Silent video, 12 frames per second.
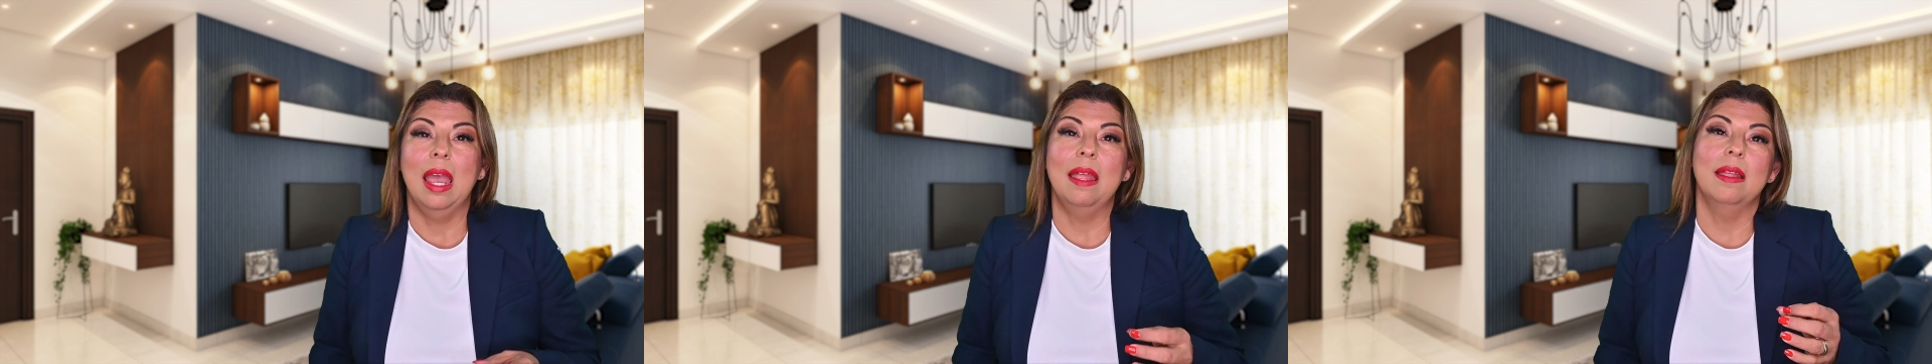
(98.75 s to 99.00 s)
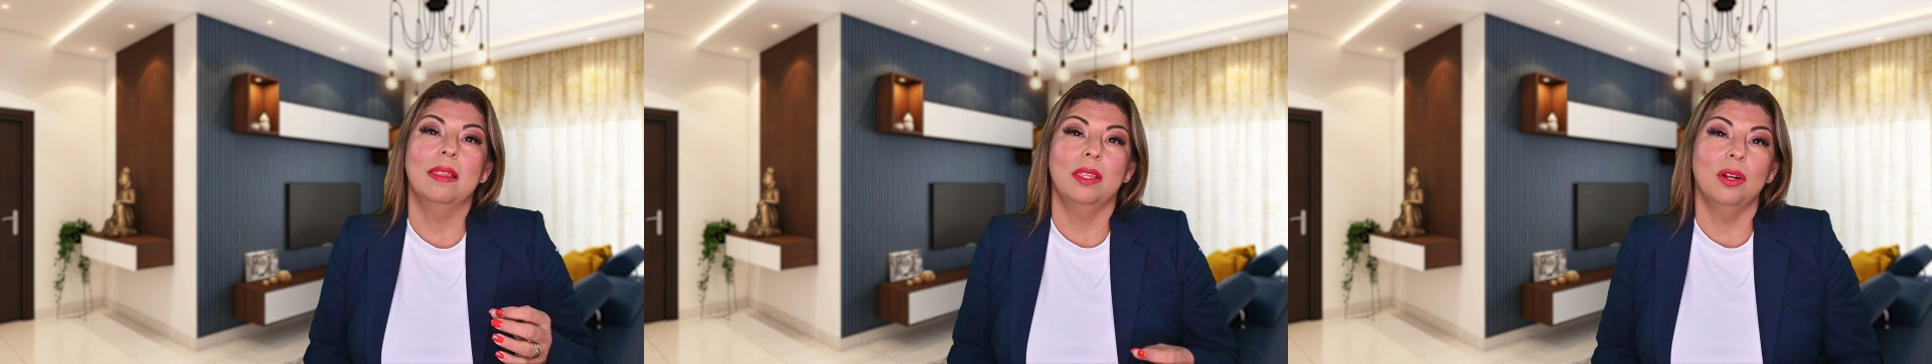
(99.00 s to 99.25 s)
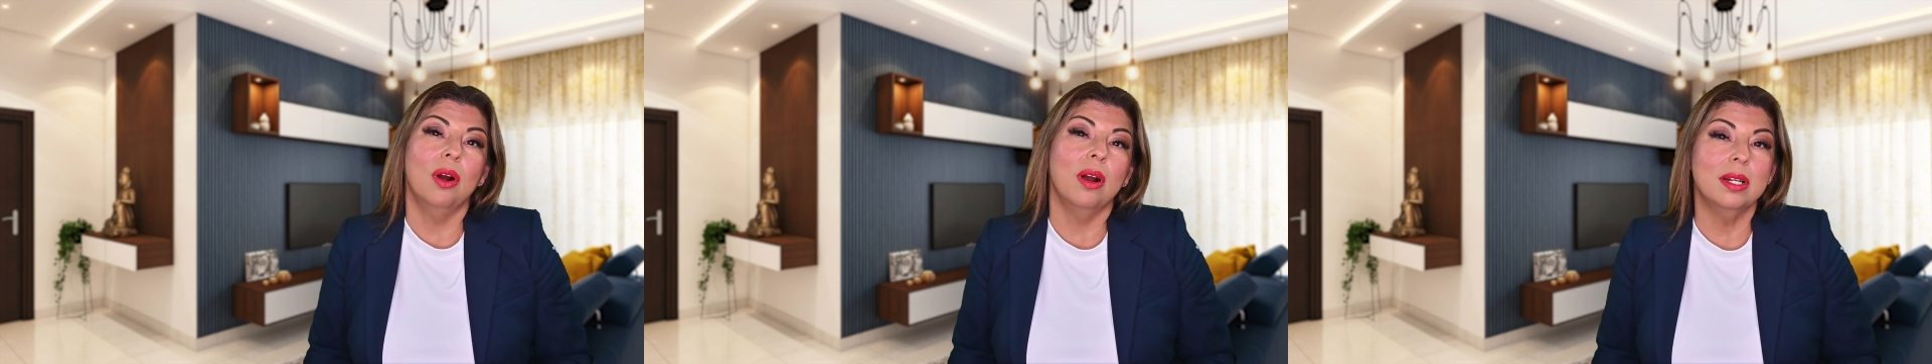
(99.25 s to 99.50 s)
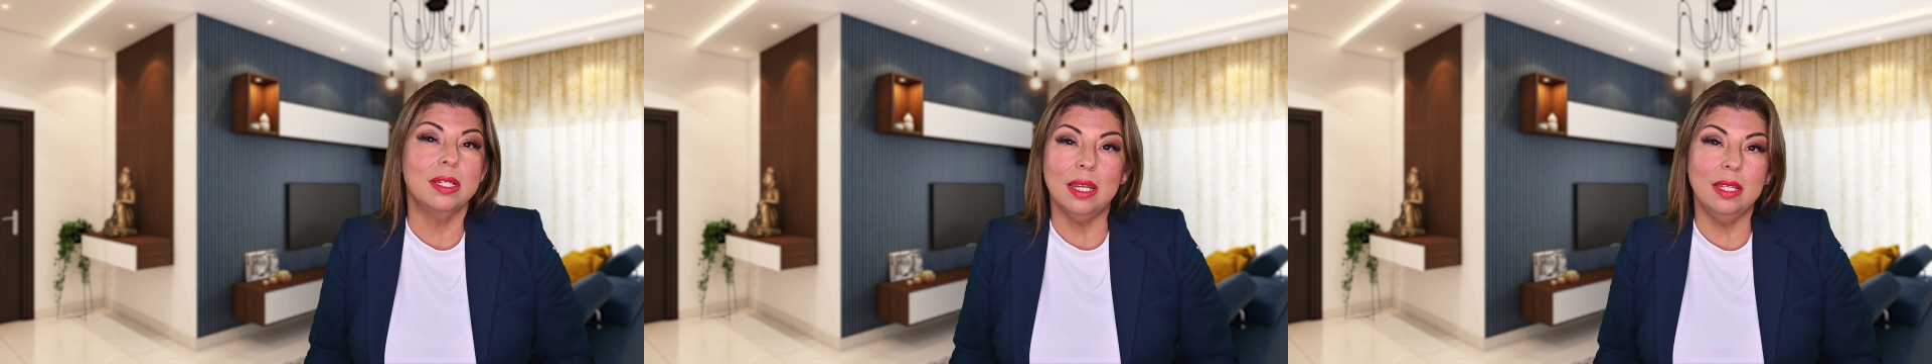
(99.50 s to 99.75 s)
and that there
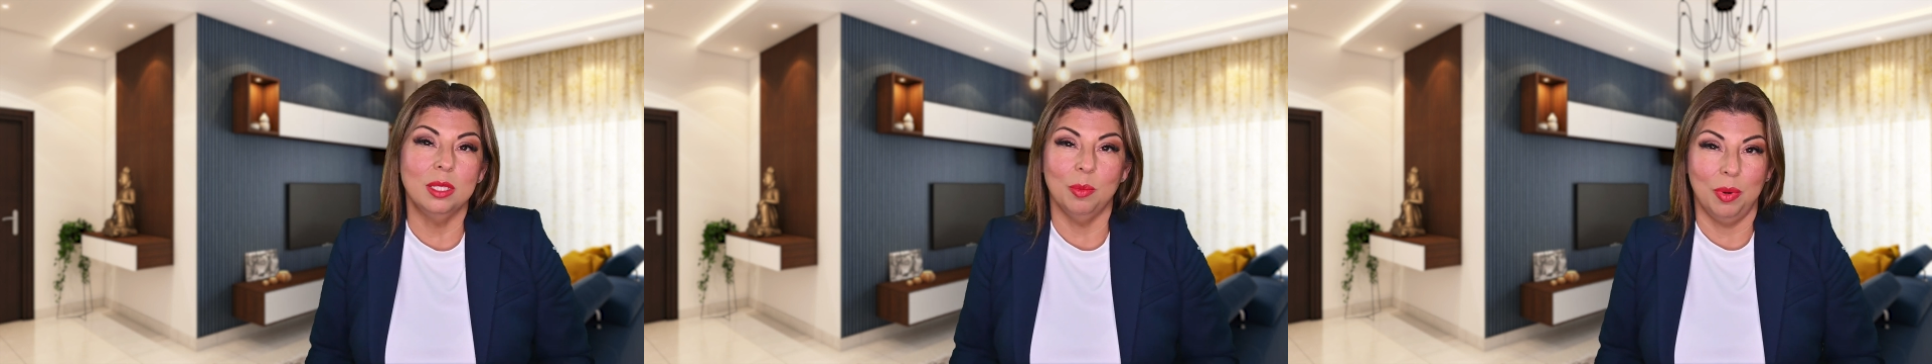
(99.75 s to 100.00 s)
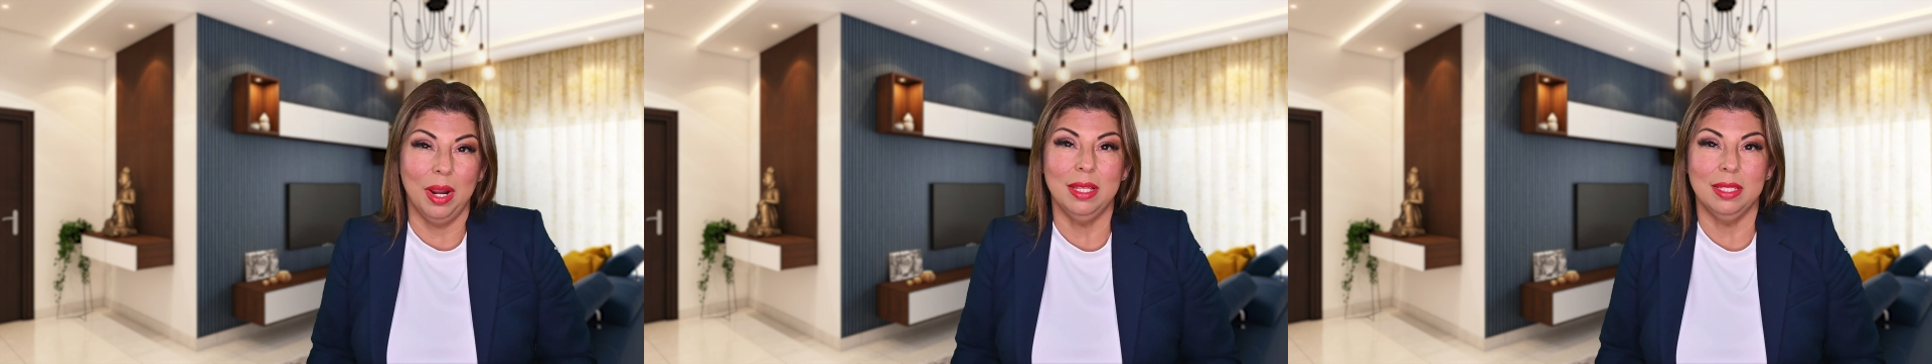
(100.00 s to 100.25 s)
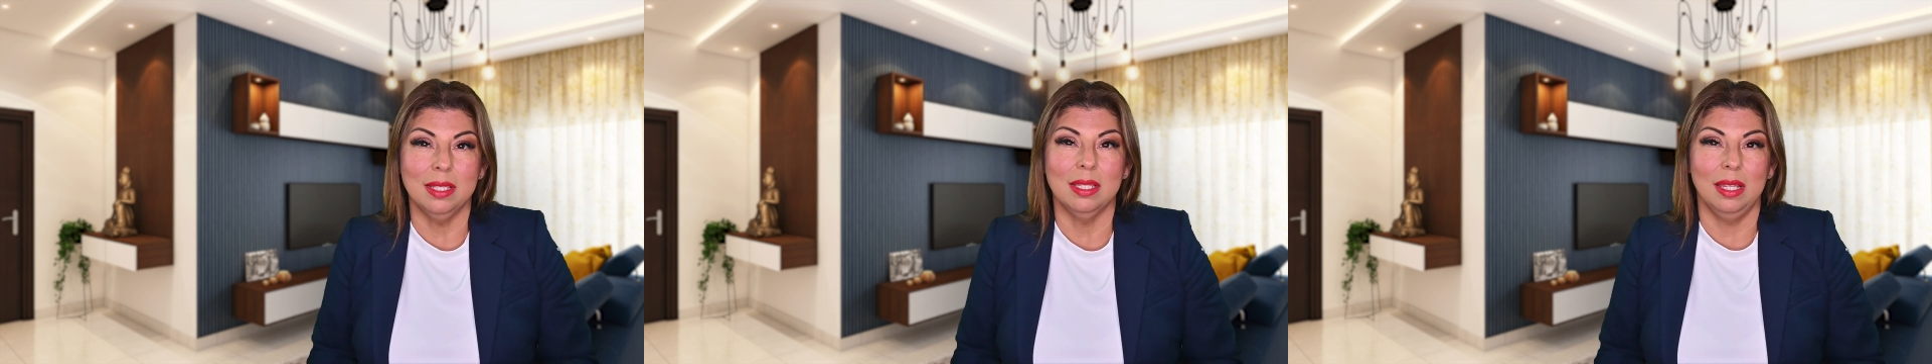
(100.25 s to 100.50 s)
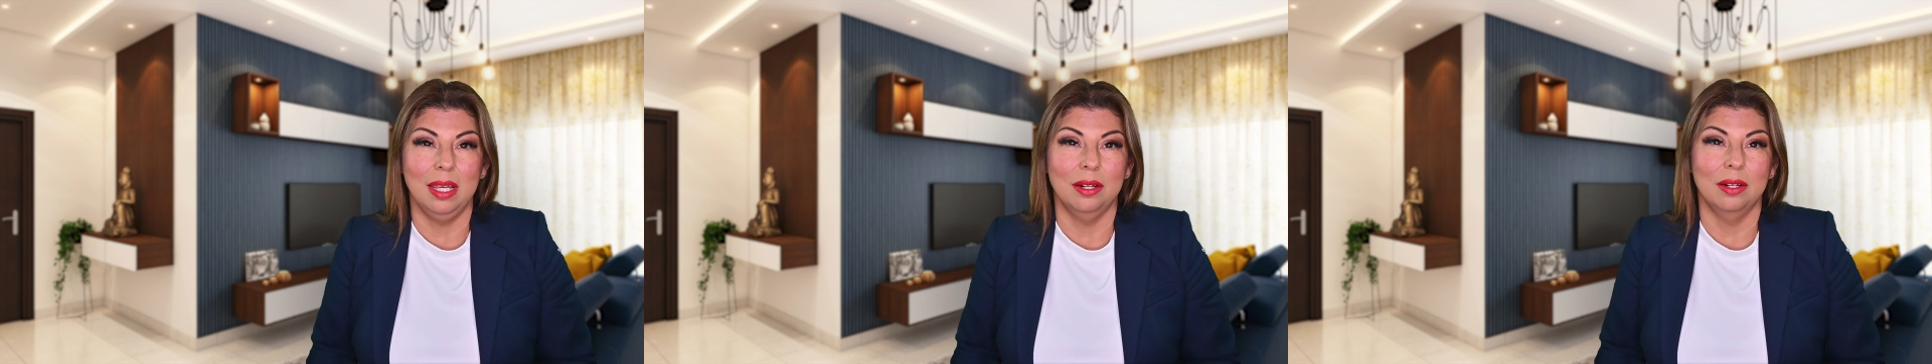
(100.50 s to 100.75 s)
aren't any surprises
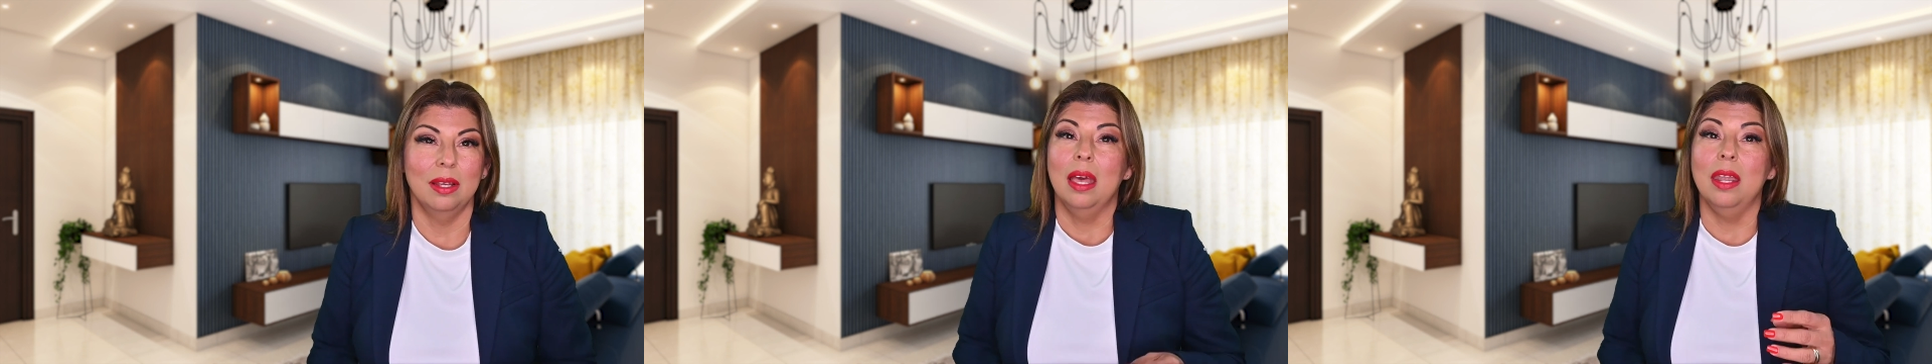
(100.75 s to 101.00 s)
later.